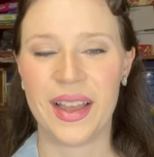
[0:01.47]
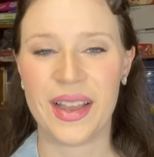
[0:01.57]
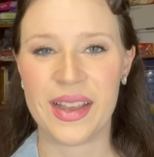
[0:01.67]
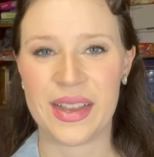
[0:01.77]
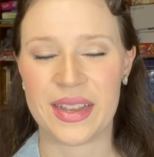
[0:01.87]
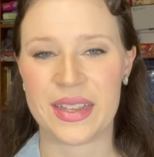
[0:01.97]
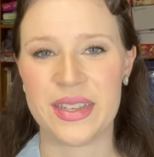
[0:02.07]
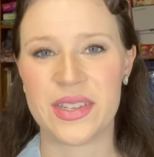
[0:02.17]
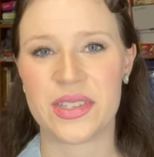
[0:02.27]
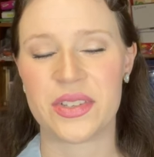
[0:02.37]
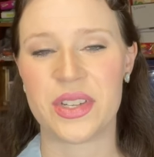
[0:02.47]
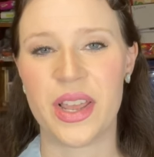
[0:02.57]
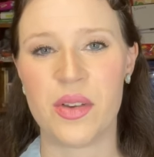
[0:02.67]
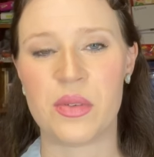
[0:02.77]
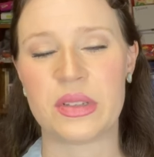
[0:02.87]
Hi, so
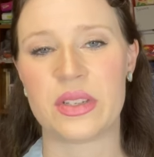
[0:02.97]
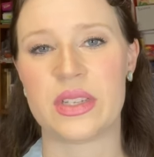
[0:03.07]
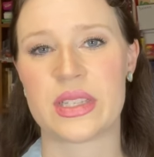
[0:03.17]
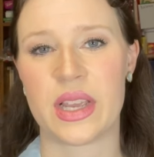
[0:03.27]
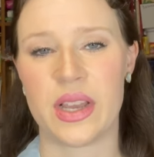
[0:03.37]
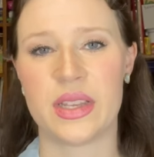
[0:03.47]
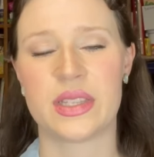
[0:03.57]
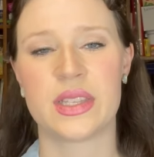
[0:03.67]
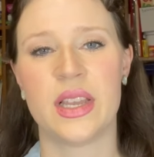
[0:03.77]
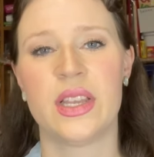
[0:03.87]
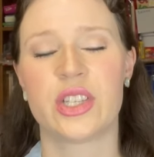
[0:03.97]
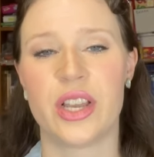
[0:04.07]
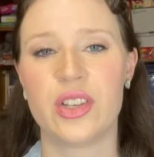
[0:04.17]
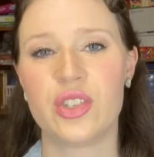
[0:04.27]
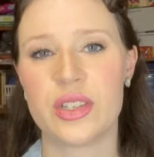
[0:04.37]
today I want to discuss
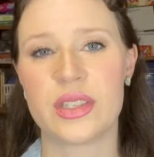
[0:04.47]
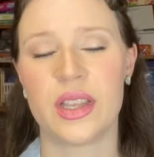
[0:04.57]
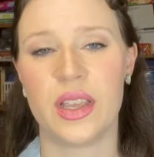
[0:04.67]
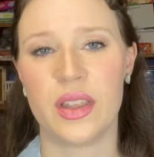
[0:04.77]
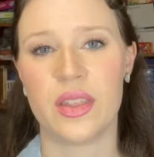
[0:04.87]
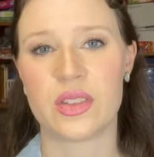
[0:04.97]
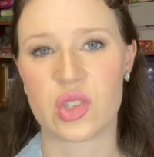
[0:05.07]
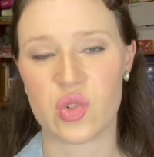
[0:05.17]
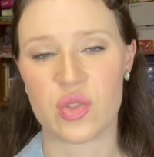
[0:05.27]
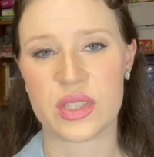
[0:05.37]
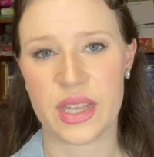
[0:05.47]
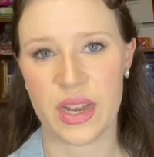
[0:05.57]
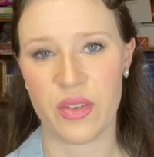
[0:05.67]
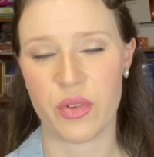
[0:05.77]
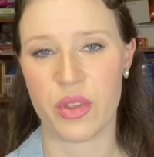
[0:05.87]
challenges in the school
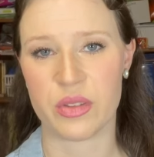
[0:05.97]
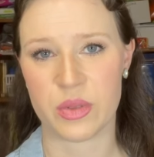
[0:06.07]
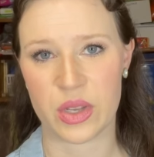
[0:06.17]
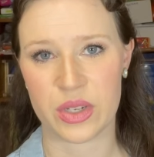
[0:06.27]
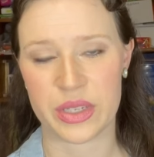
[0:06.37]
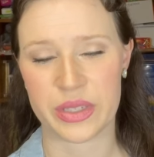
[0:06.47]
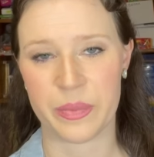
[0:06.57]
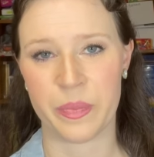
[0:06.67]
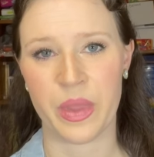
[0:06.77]
setting for those with autism.